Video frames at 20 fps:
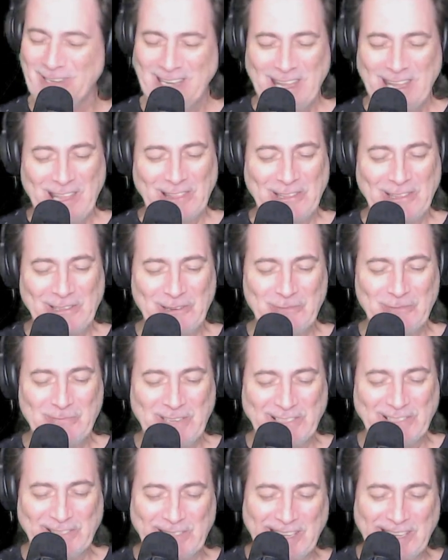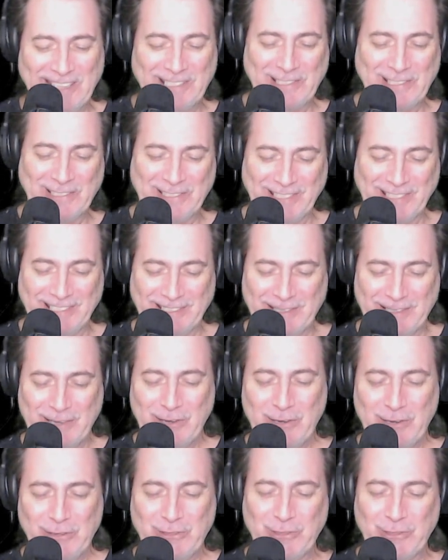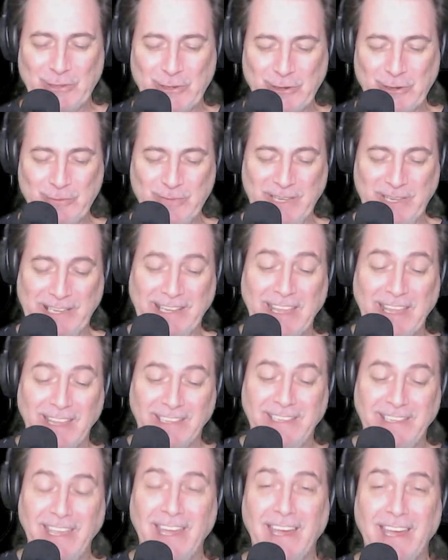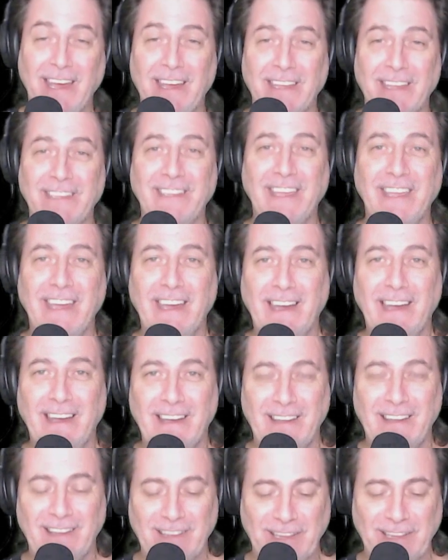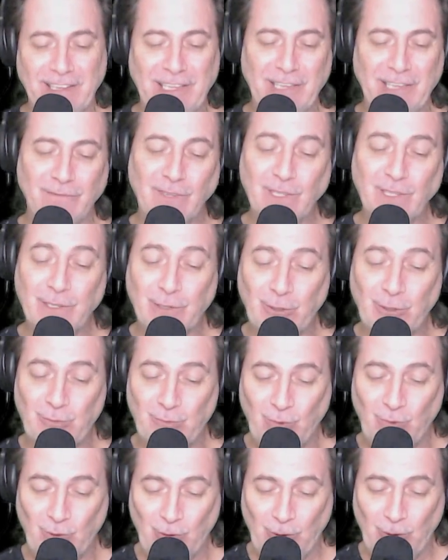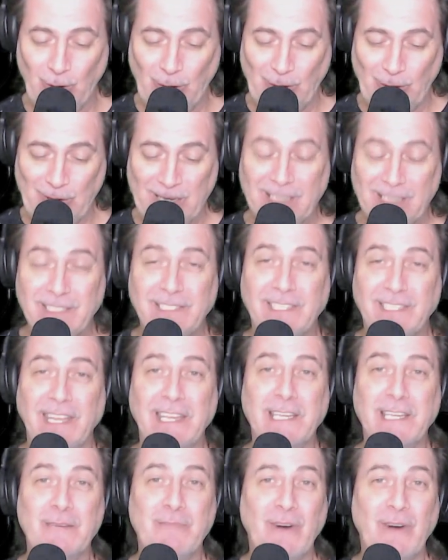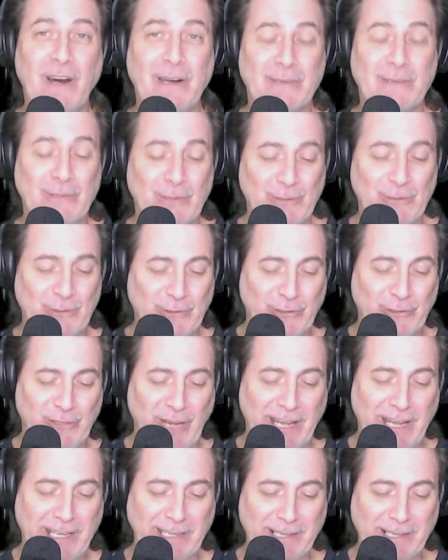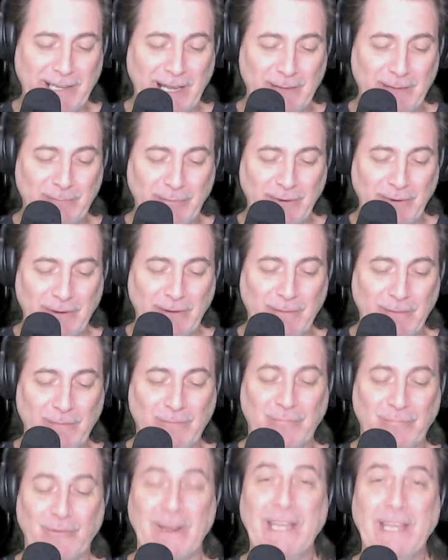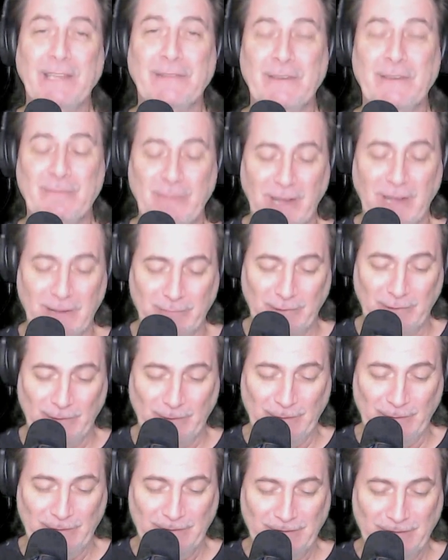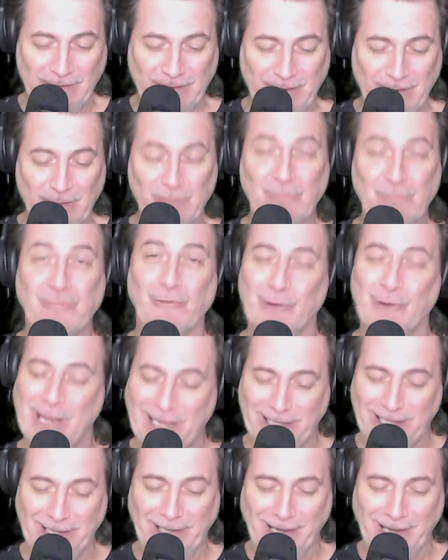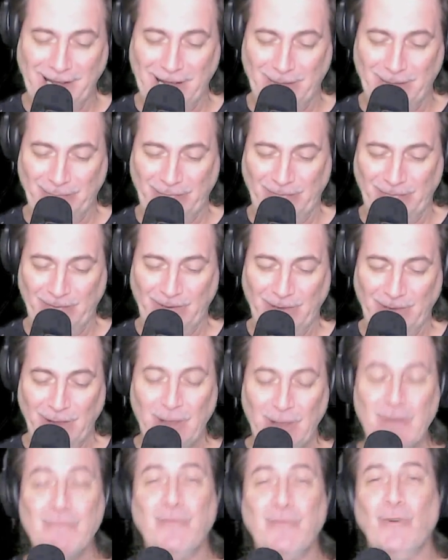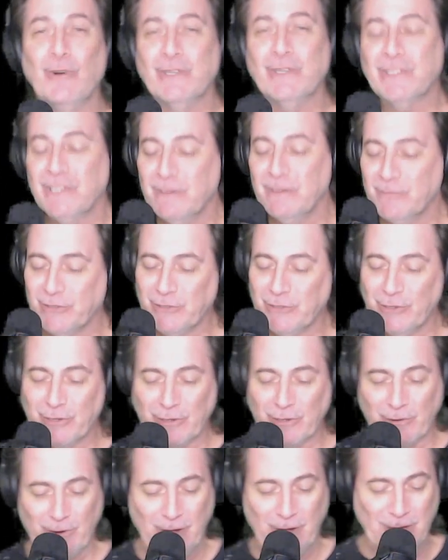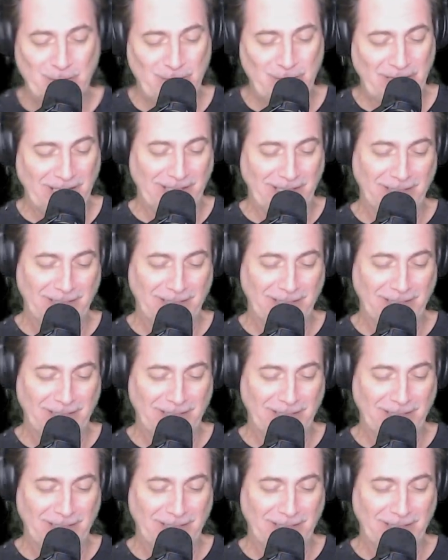Little Miss Innocent, sugar me. Yeah, give a little more. Take a bottle, shake it up, break the bubble, break it up. Pour some sugar on me.